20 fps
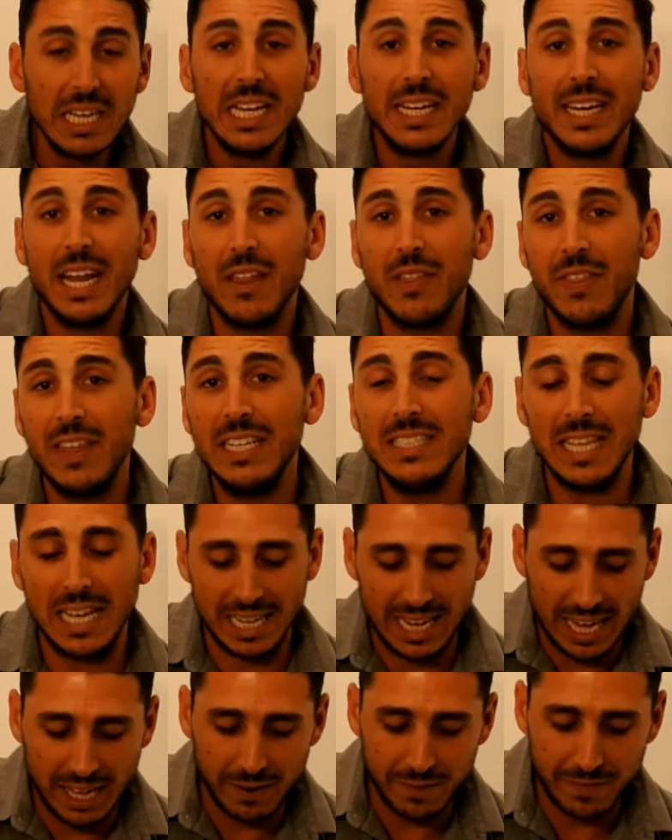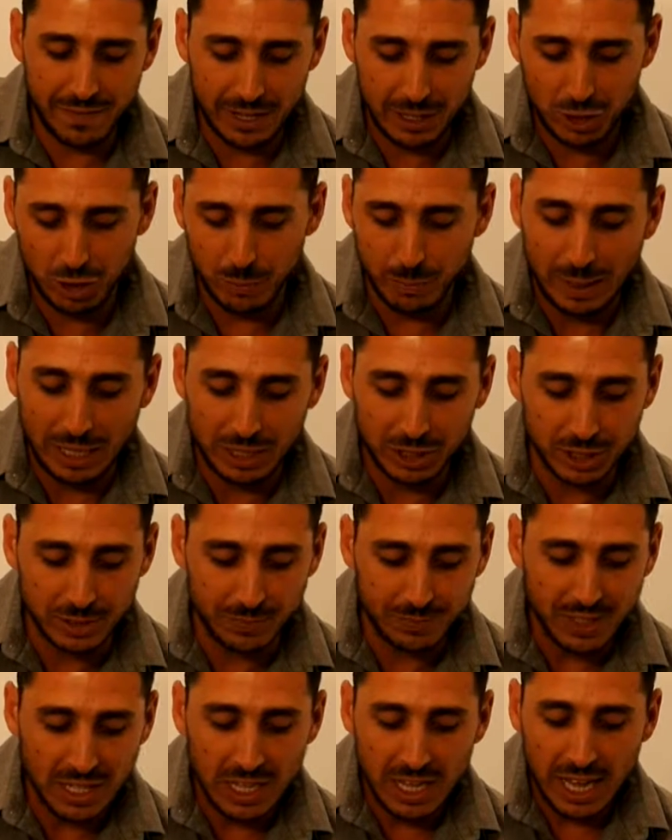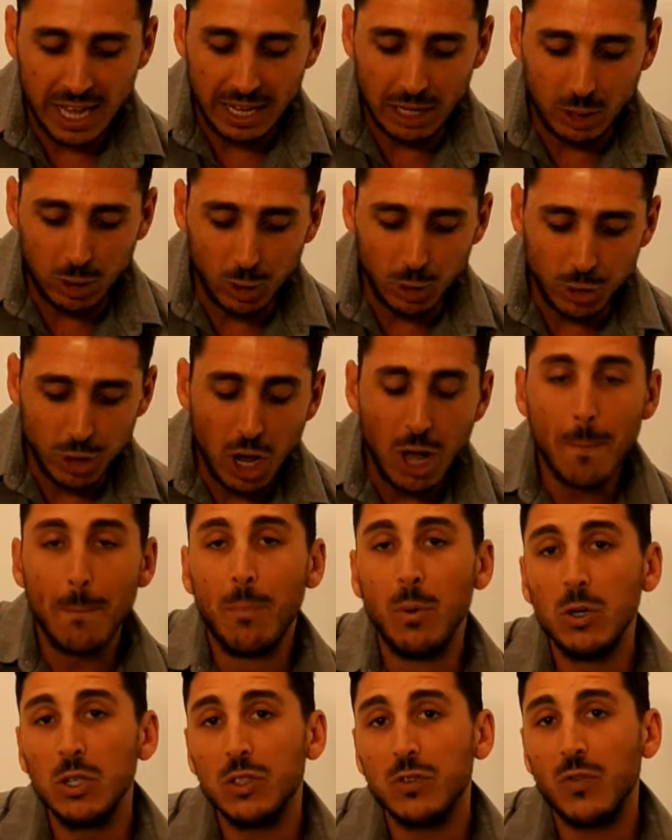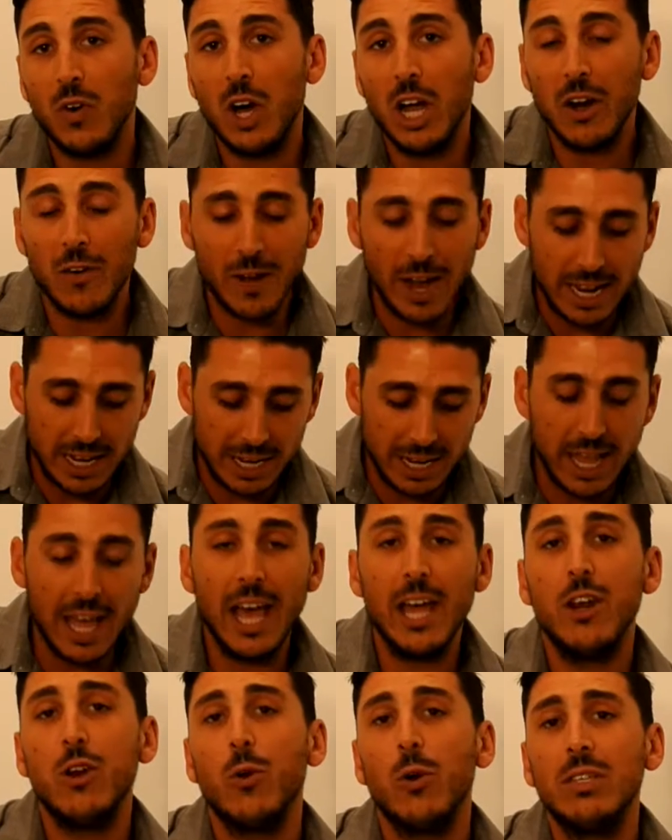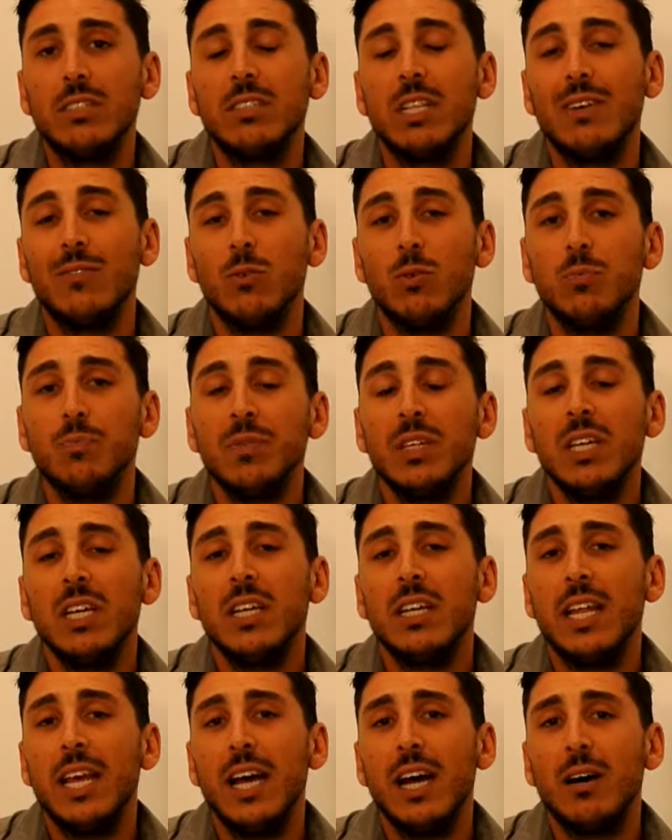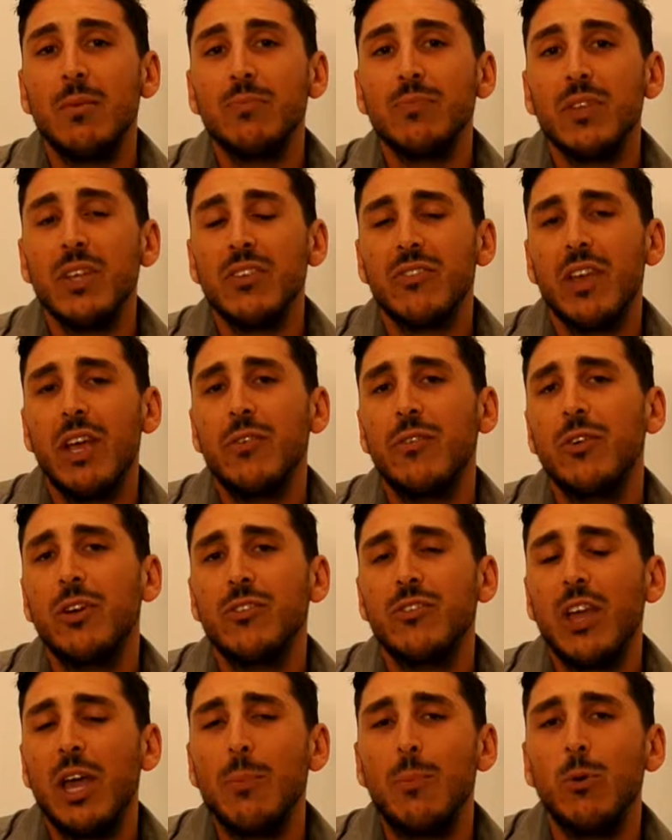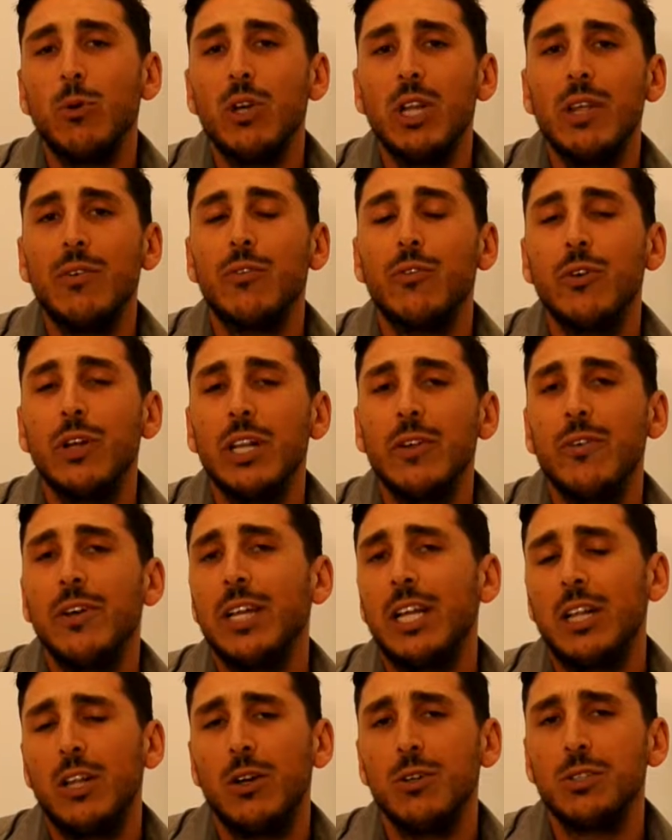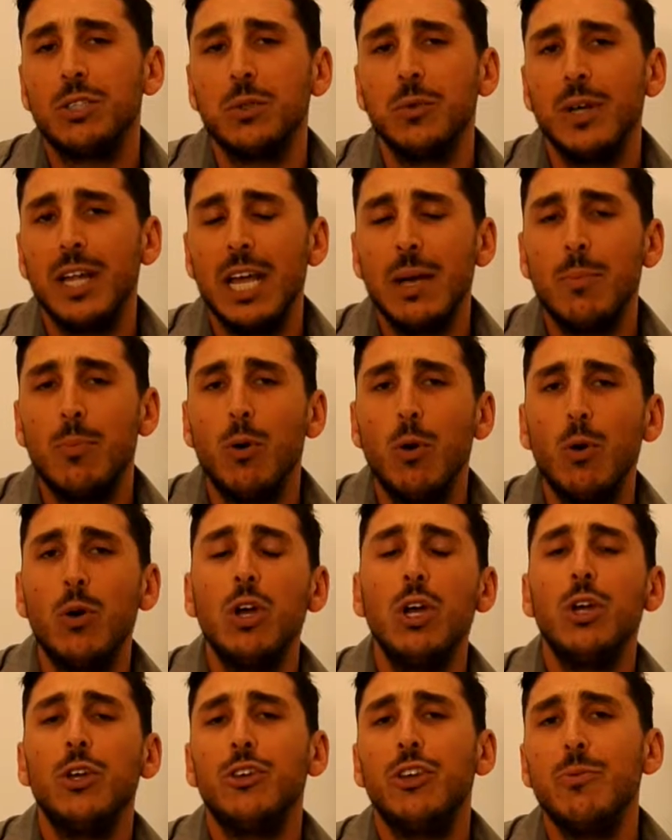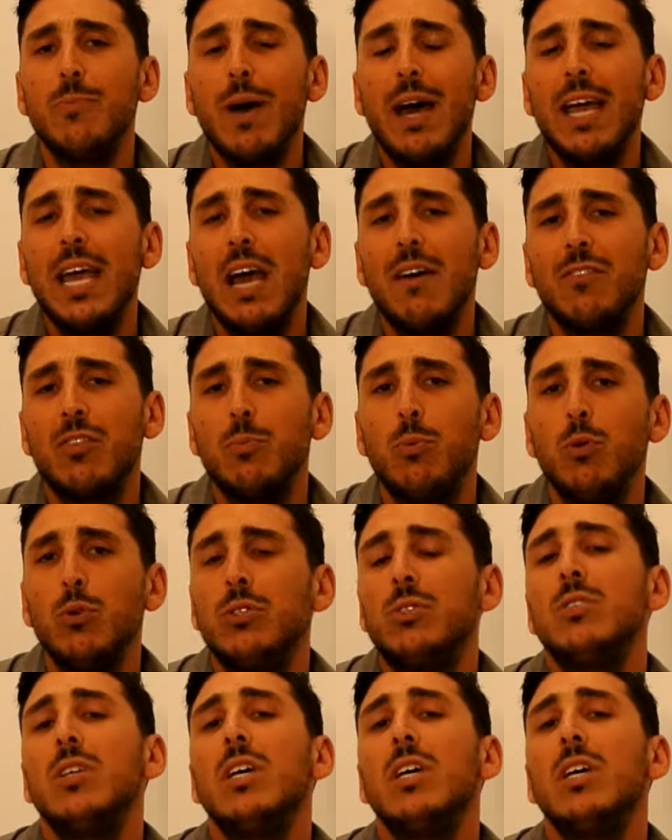Now, things that can affect your budget include bushfire rating and noise level. Now, say for example you live really, really close to an airport, you may have to put